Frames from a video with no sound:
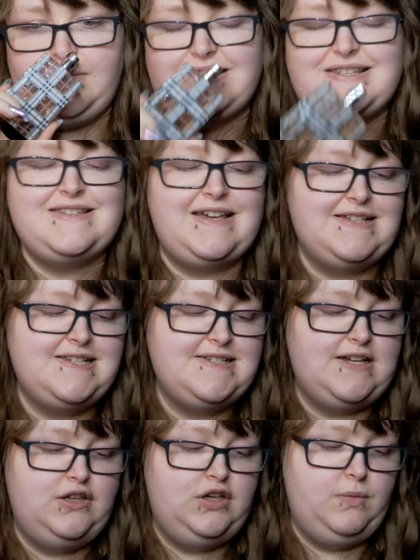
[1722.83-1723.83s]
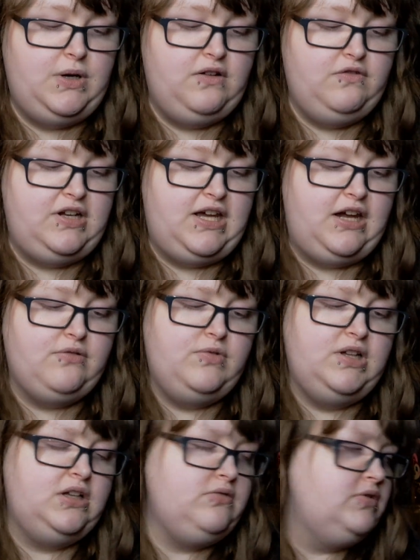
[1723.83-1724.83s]
It's a sexy scent you can wear every day. I
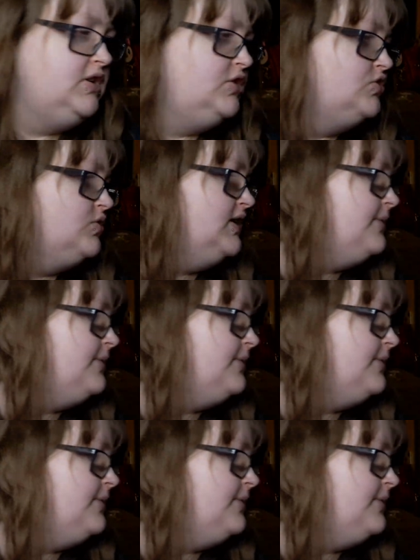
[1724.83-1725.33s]
really, really enjoy